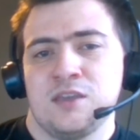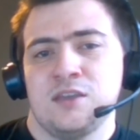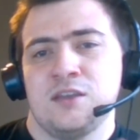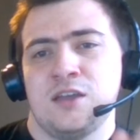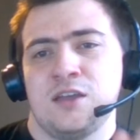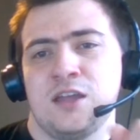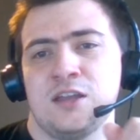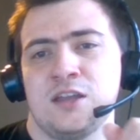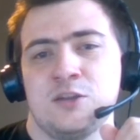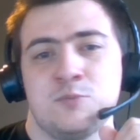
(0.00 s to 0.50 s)

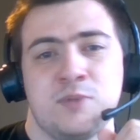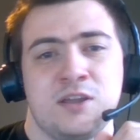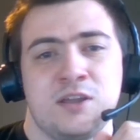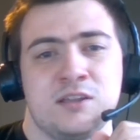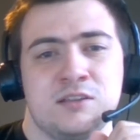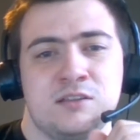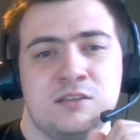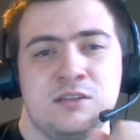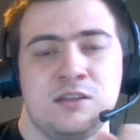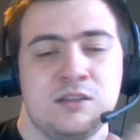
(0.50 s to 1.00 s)
and you might
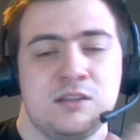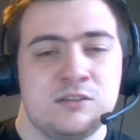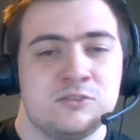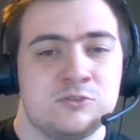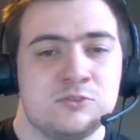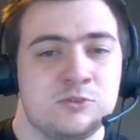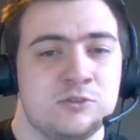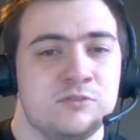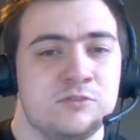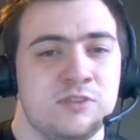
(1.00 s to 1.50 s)
get in
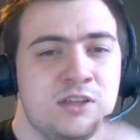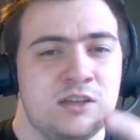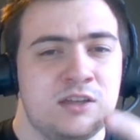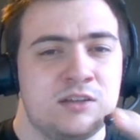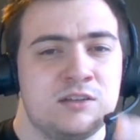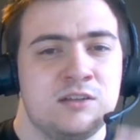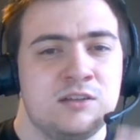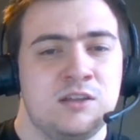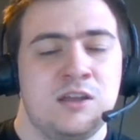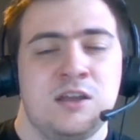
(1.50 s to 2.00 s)
sort of like
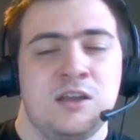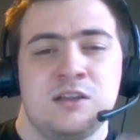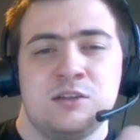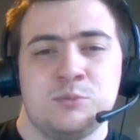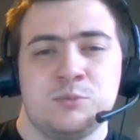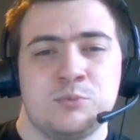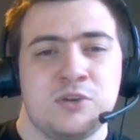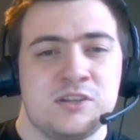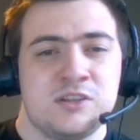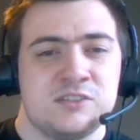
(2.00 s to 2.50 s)
a
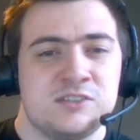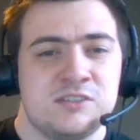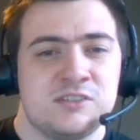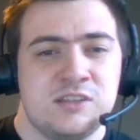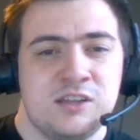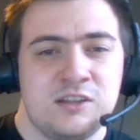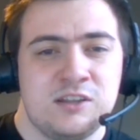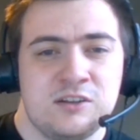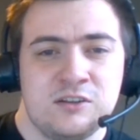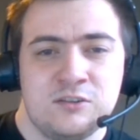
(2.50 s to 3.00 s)
depressed
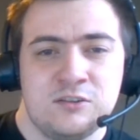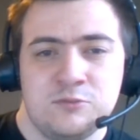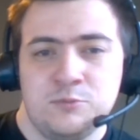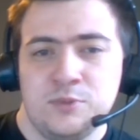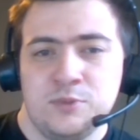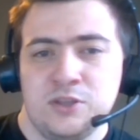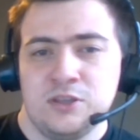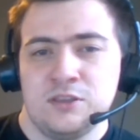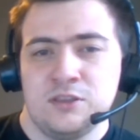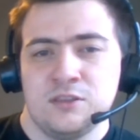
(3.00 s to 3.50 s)
state of
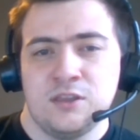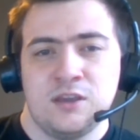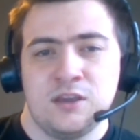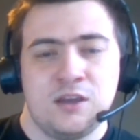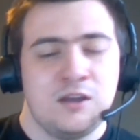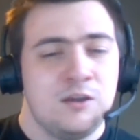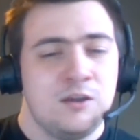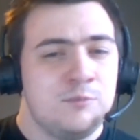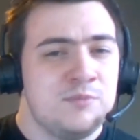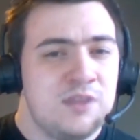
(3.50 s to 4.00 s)
being like,
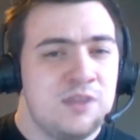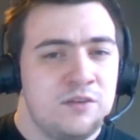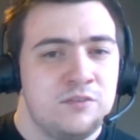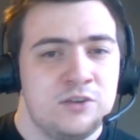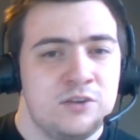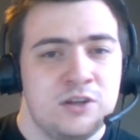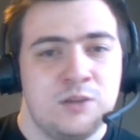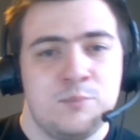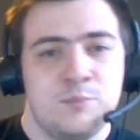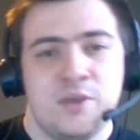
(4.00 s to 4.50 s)
oh, I'm never
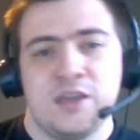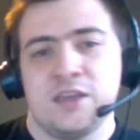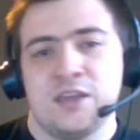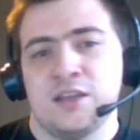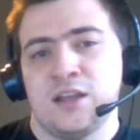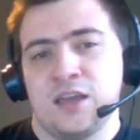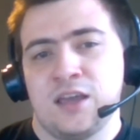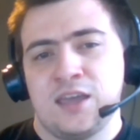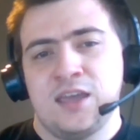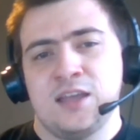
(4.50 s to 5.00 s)
gonna make
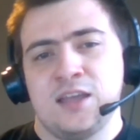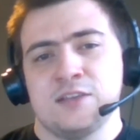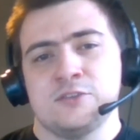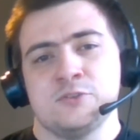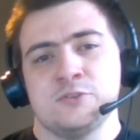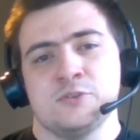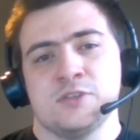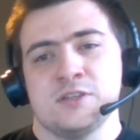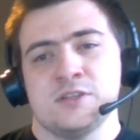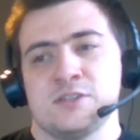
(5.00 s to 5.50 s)
it, I can't
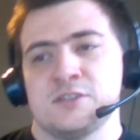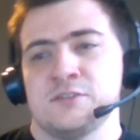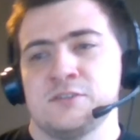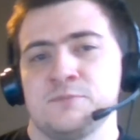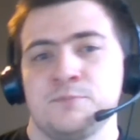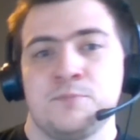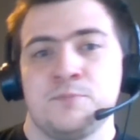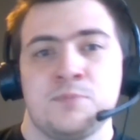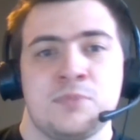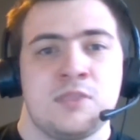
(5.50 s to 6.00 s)
do this.
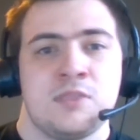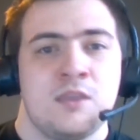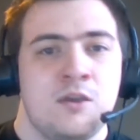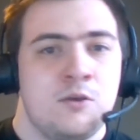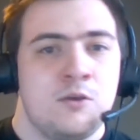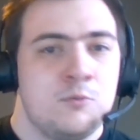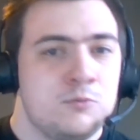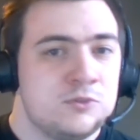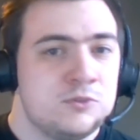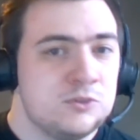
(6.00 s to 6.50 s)

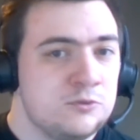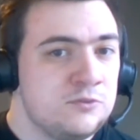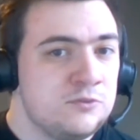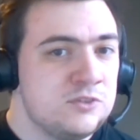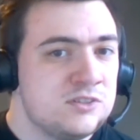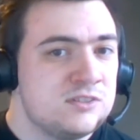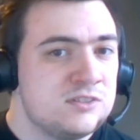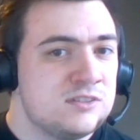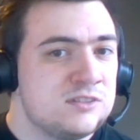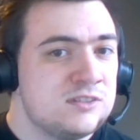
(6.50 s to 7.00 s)
So if you
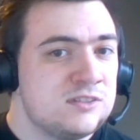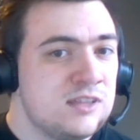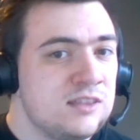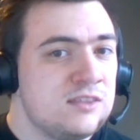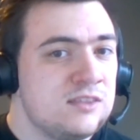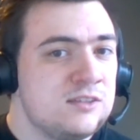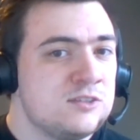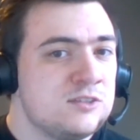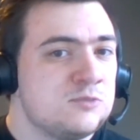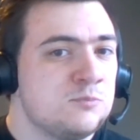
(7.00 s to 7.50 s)
set
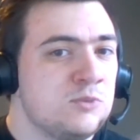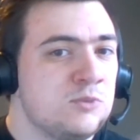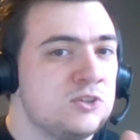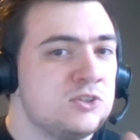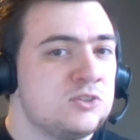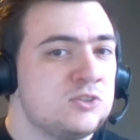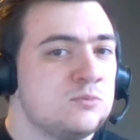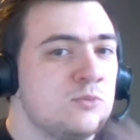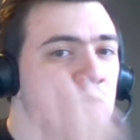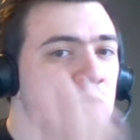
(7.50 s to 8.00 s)
these much
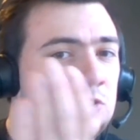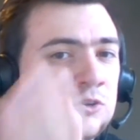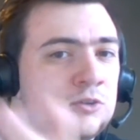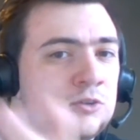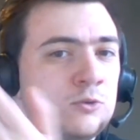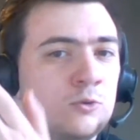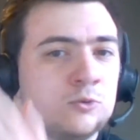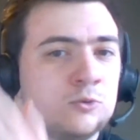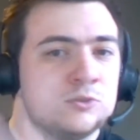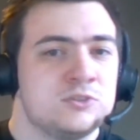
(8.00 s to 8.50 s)
smaller
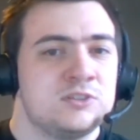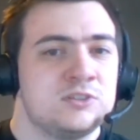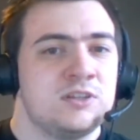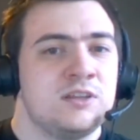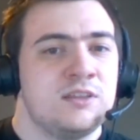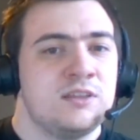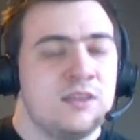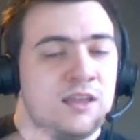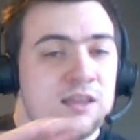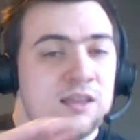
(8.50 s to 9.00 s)
goals
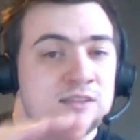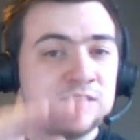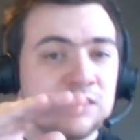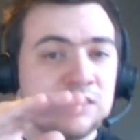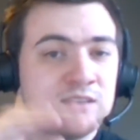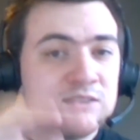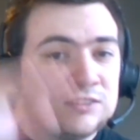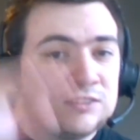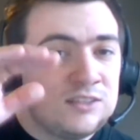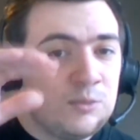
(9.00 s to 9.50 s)
as
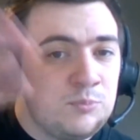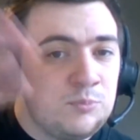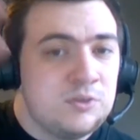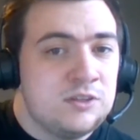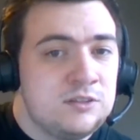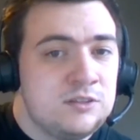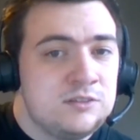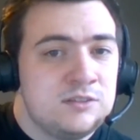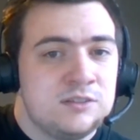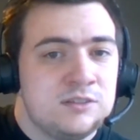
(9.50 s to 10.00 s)
like
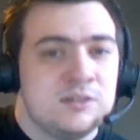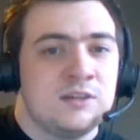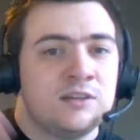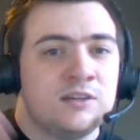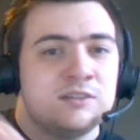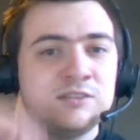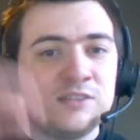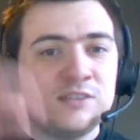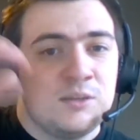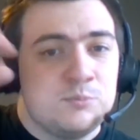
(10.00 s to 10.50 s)

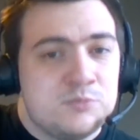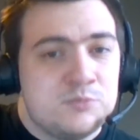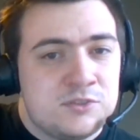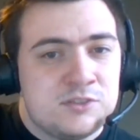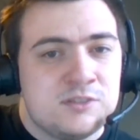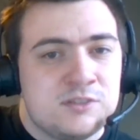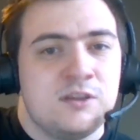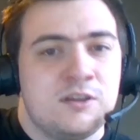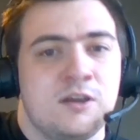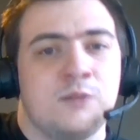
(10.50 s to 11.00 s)
steps
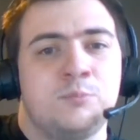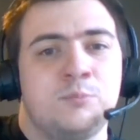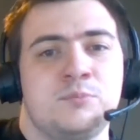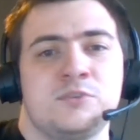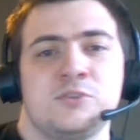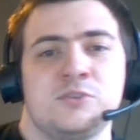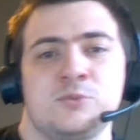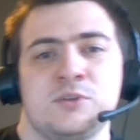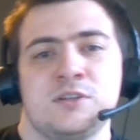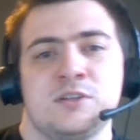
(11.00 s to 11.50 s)
up
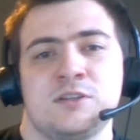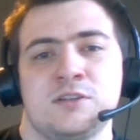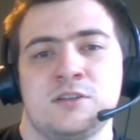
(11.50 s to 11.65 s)
to it,